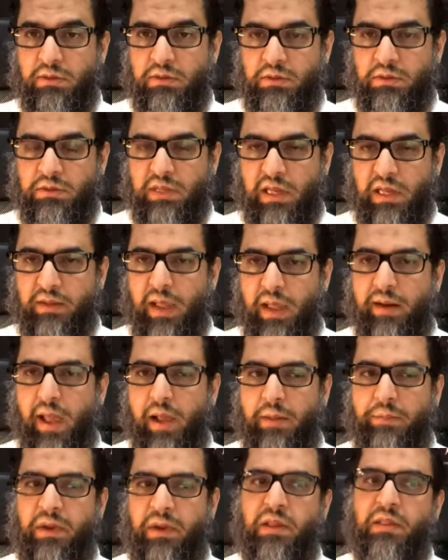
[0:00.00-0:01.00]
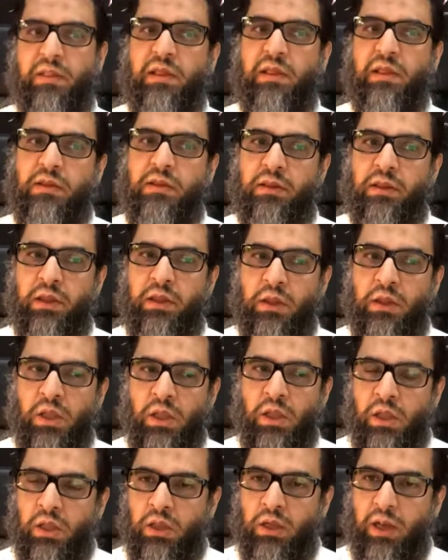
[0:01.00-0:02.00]
that happened, and then the
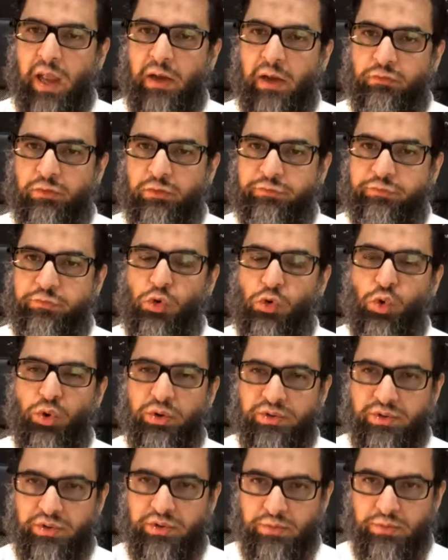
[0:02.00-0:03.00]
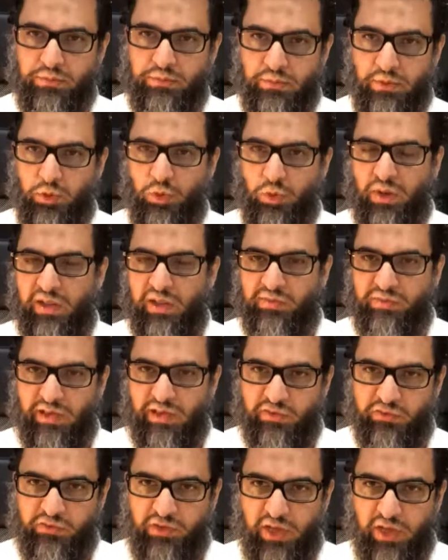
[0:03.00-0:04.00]
kind of the 4th, you can say,
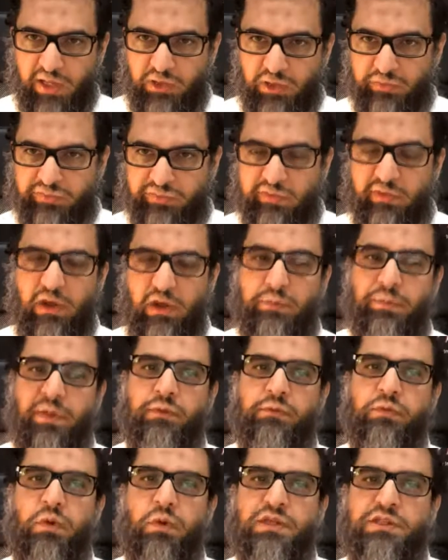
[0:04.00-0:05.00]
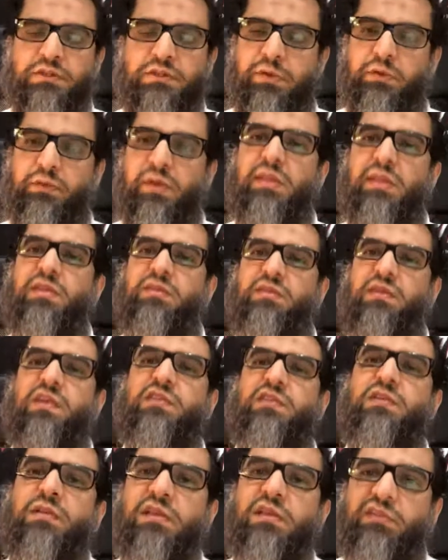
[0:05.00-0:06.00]
stage of development was between the 6th
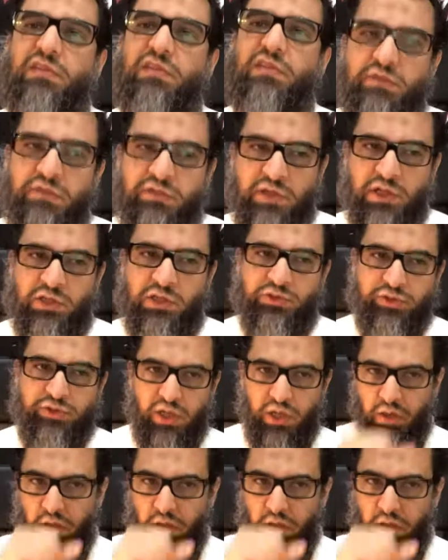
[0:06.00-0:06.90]
and the 7th century,